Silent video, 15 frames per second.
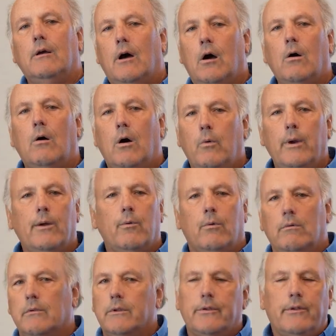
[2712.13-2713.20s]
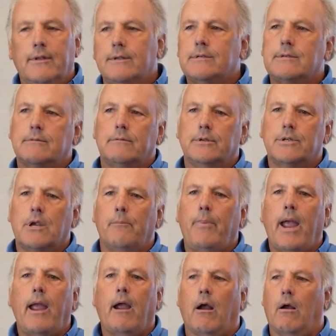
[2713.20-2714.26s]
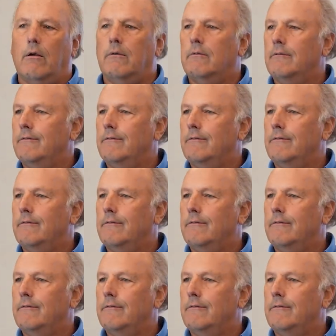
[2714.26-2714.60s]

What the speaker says: let's compare